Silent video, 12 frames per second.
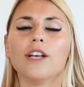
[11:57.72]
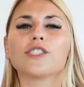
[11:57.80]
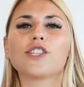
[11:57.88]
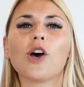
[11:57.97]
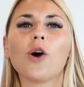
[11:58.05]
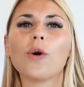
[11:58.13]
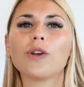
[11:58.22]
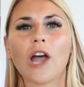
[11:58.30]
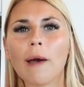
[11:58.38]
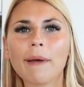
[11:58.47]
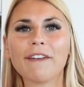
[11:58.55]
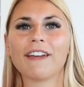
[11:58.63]
So
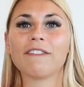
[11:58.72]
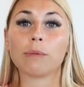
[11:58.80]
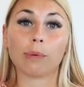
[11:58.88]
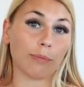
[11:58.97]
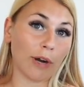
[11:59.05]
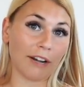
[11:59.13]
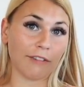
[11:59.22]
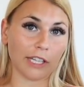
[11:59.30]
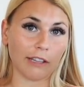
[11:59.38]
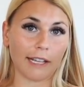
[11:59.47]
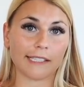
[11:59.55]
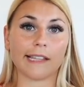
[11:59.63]
not my favorite, but Brian
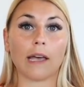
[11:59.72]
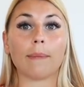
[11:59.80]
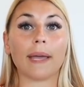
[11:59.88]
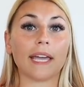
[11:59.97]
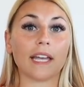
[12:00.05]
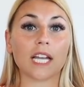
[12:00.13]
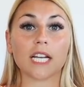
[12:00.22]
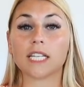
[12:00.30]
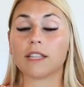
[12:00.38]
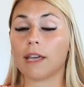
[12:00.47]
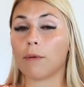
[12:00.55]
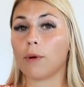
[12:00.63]
really likes them, and
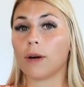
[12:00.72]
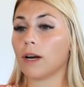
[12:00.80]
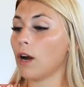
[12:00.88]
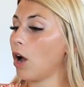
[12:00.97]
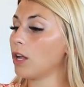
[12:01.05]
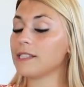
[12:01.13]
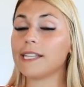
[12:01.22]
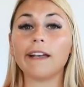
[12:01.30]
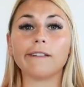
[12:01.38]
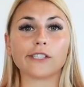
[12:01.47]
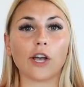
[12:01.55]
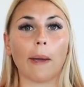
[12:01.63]
they were on
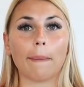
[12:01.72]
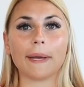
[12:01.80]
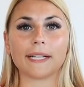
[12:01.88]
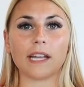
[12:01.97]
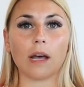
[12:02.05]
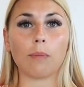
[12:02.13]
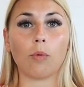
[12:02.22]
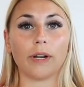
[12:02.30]
sale, so I picked up